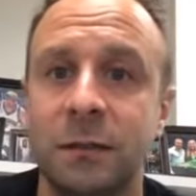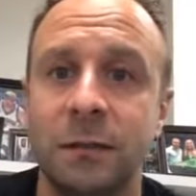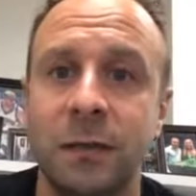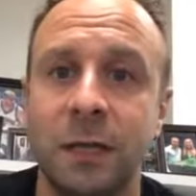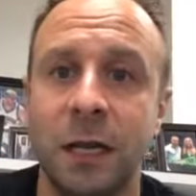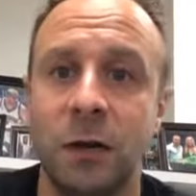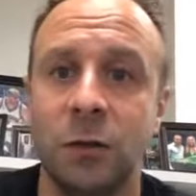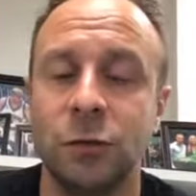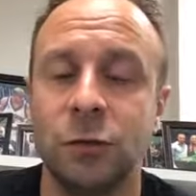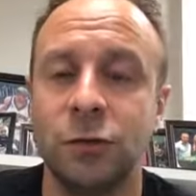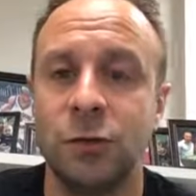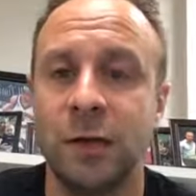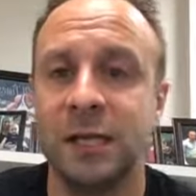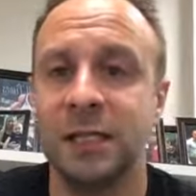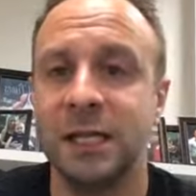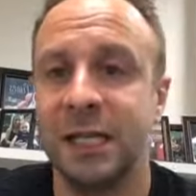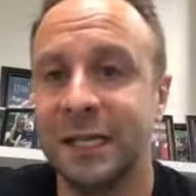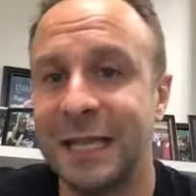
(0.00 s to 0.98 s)
you know,
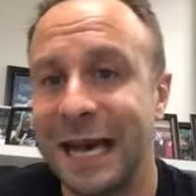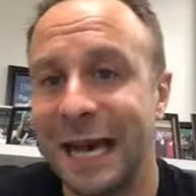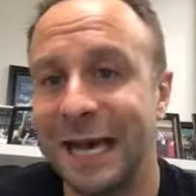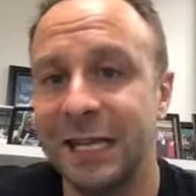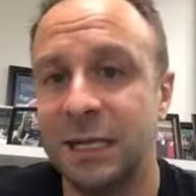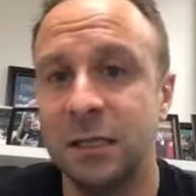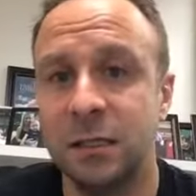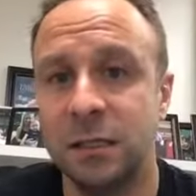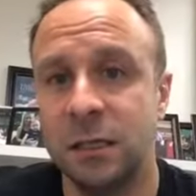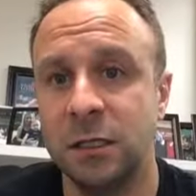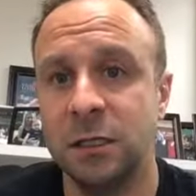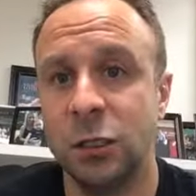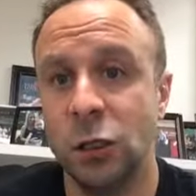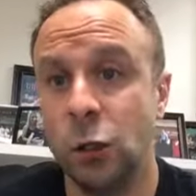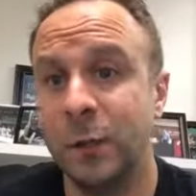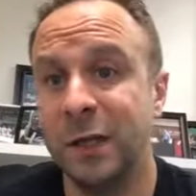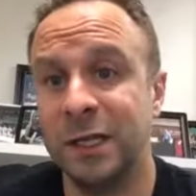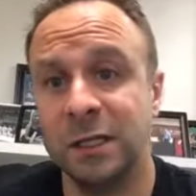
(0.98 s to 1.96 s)
translate that into
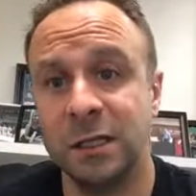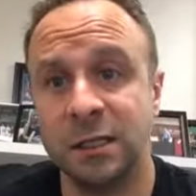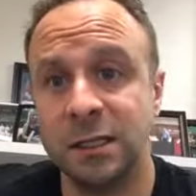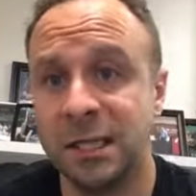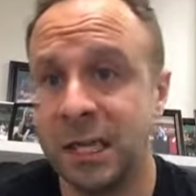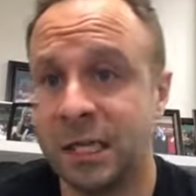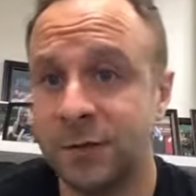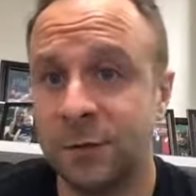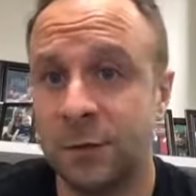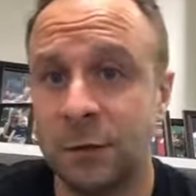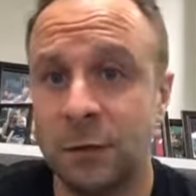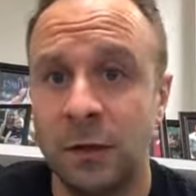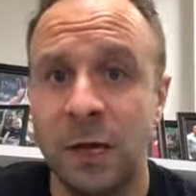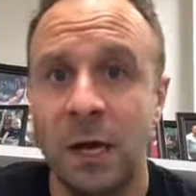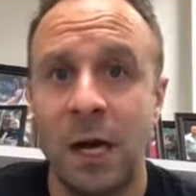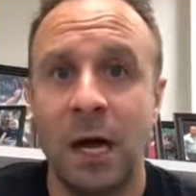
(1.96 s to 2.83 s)
you being successful.